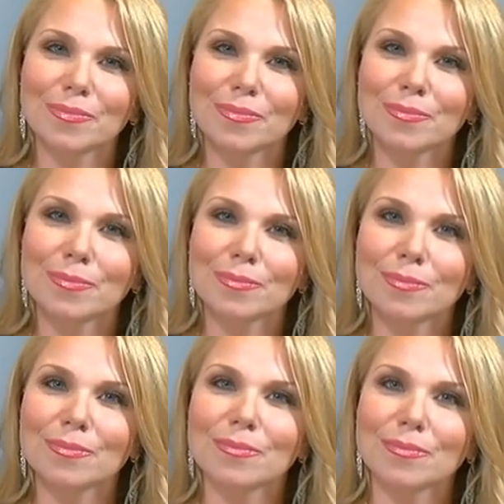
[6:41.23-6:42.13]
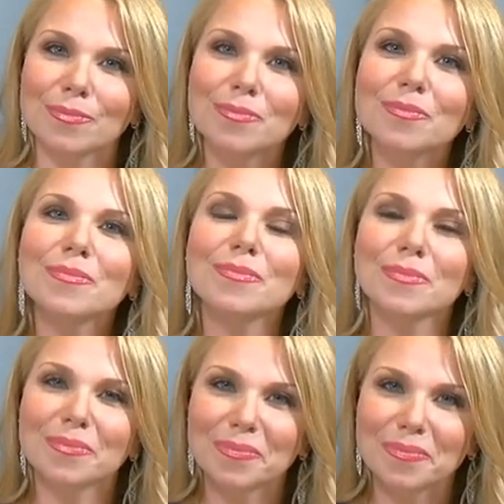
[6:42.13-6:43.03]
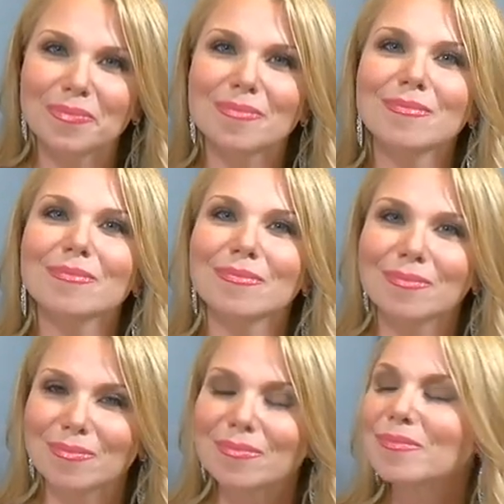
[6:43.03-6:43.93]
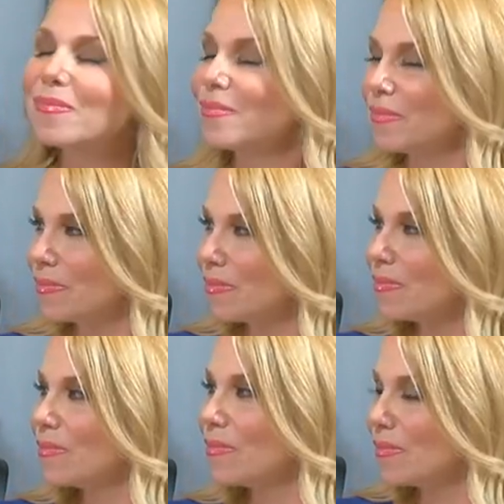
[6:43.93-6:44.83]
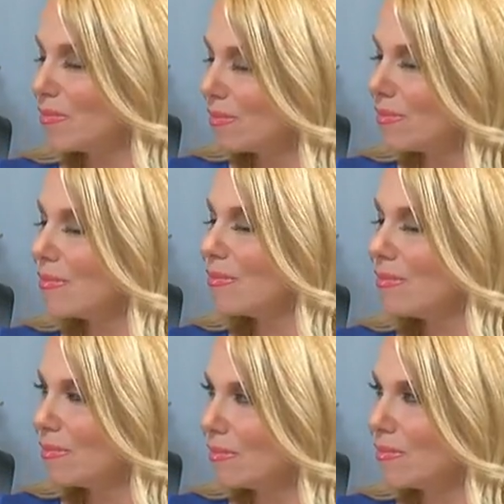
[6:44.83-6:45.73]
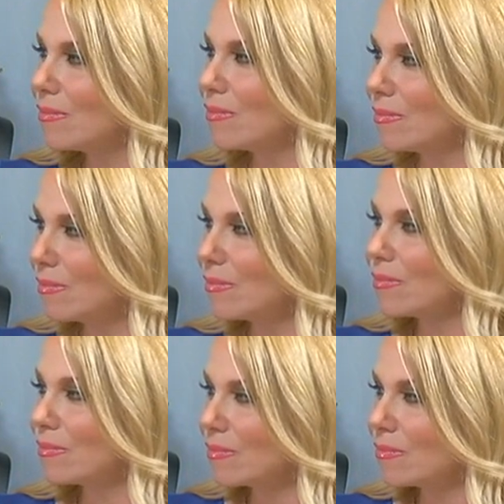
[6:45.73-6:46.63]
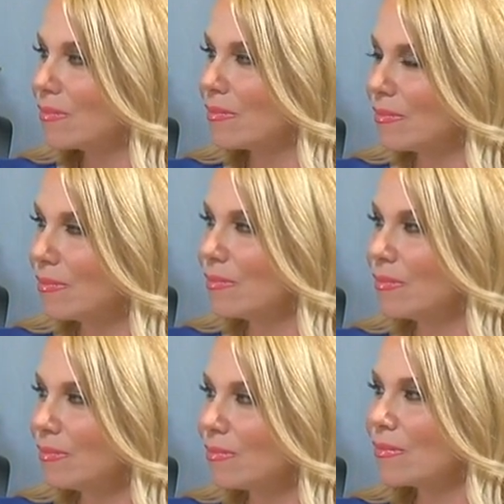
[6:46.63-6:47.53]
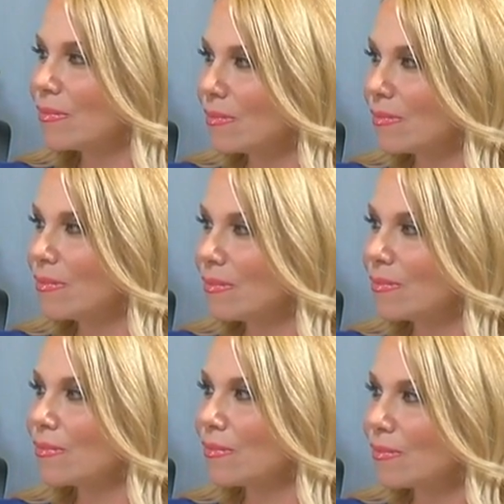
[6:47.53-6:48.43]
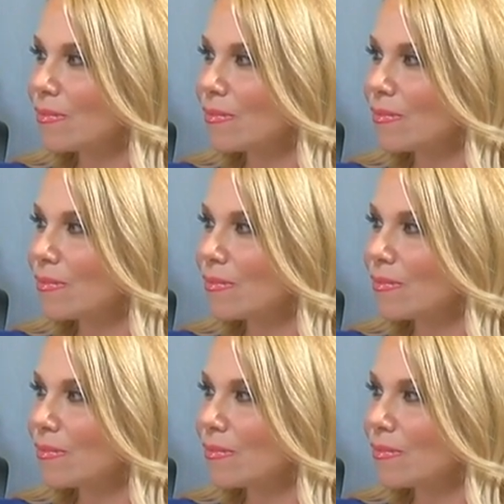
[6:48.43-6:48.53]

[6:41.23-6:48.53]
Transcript: [no speech]